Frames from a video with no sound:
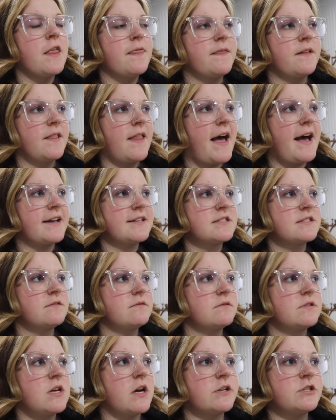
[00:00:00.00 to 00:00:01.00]
the
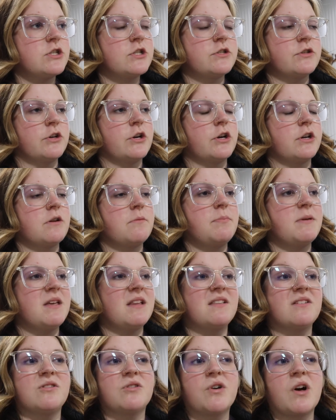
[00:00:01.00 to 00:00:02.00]
last touches are gonna
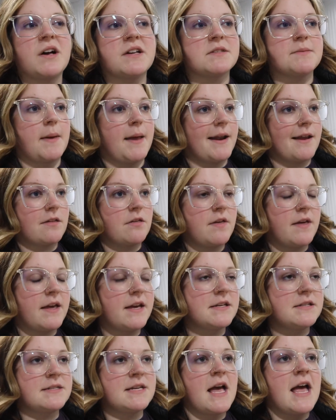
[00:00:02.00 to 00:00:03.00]
be little cosmetic
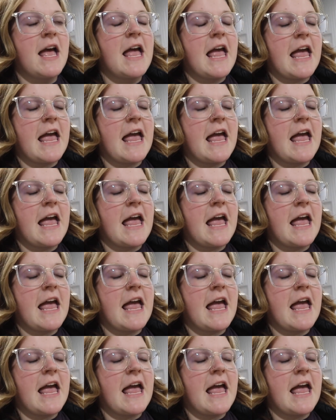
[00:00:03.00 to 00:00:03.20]
things,